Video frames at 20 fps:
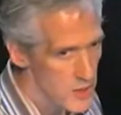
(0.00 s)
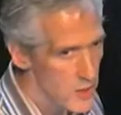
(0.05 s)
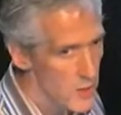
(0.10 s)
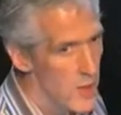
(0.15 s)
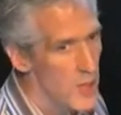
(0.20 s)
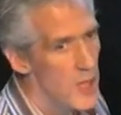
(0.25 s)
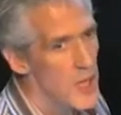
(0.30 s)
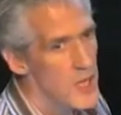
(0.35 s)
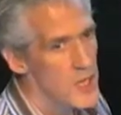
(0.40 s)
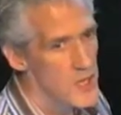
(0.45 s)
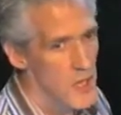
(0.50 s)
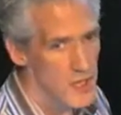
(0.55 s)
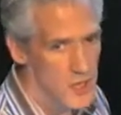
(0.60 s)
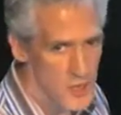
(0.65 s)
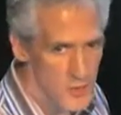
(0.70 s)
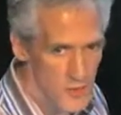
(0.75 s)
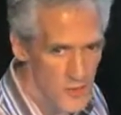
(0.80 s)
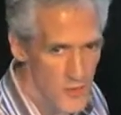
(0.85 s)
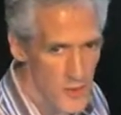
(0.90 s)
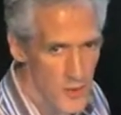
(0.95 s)
know, try and
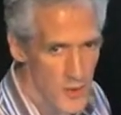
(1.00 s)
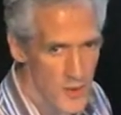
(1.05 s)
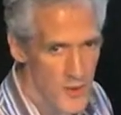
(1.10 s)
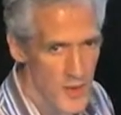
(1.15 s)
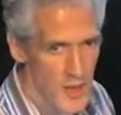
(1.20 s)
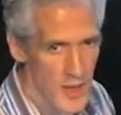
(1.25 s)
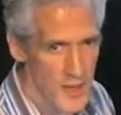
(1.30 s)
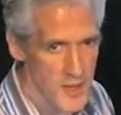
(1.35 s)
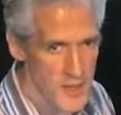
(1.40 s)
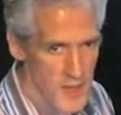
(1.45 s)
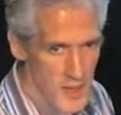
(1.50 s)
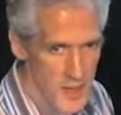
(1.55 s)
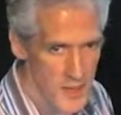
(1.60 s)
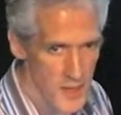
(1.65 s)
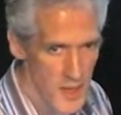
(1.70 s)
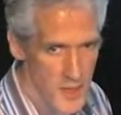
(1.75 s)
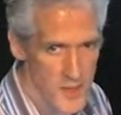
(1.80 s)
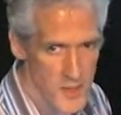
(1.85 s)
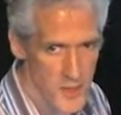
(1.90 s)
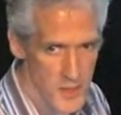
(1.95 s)
do fewer things and,
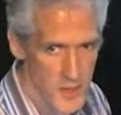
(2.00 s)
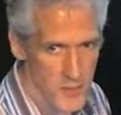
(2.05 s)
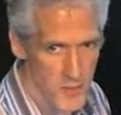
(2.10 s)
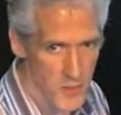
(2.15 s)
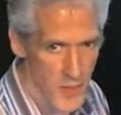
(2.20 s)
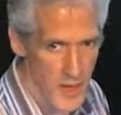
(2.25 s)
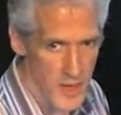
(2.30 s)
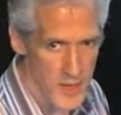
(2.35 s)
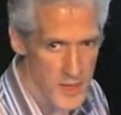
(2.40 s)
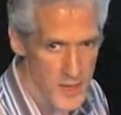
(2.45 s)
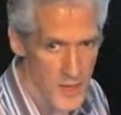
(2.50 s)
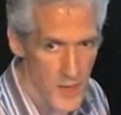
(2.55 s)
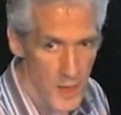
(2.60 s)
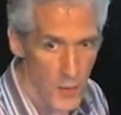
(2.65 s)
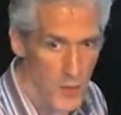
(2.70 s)
and do them great.